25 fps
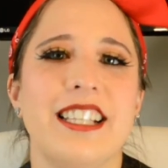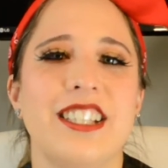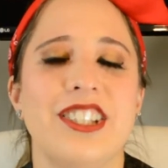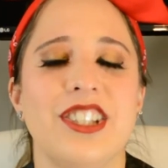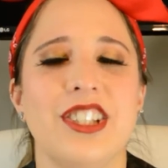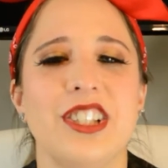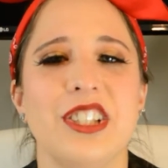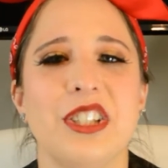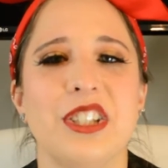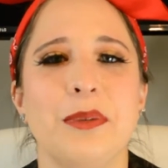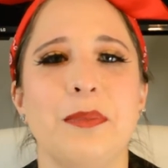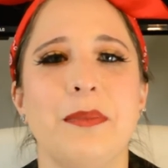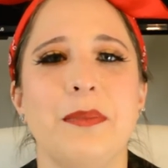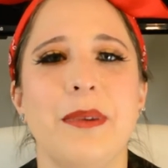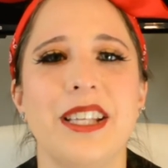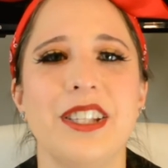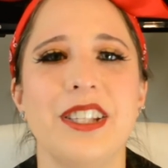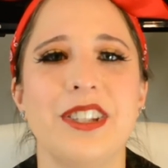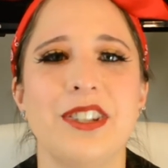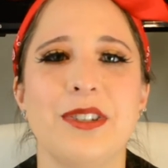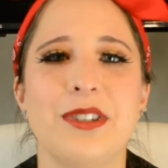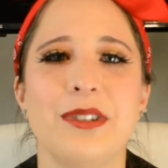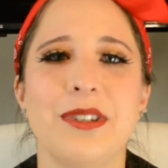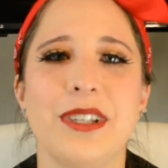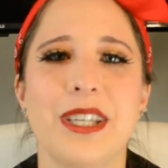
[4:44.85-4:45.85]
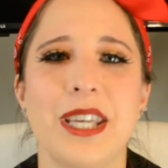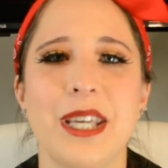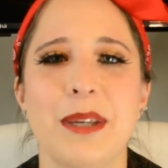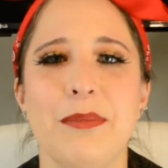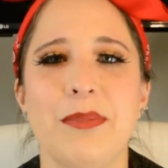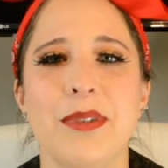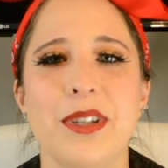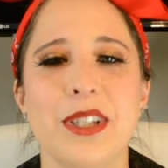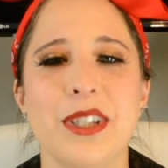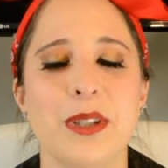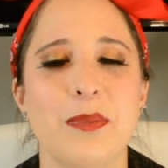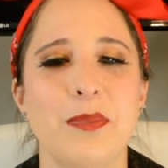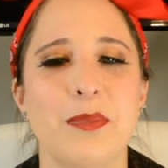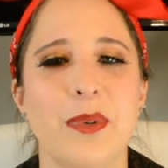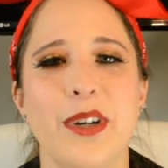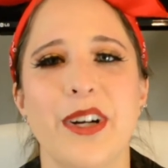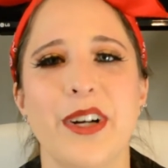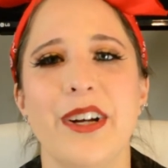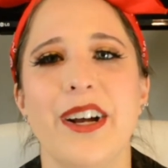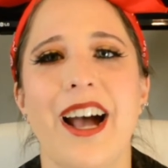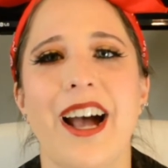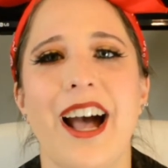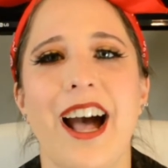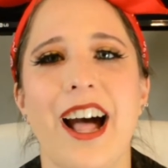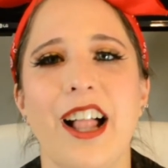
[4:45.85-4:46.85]
It's just meant to keep the
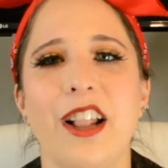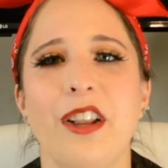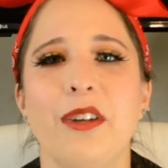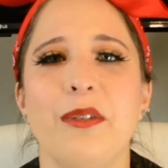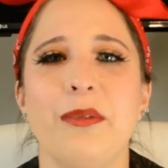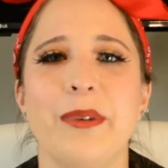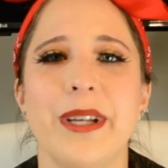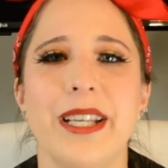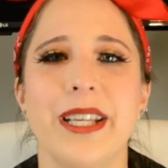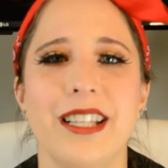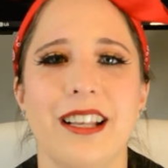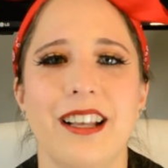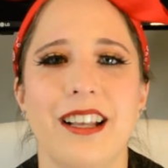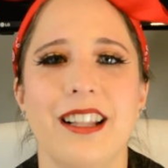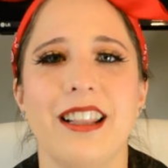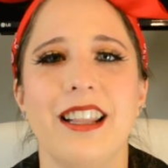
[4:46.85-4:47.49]
spirit of Halloween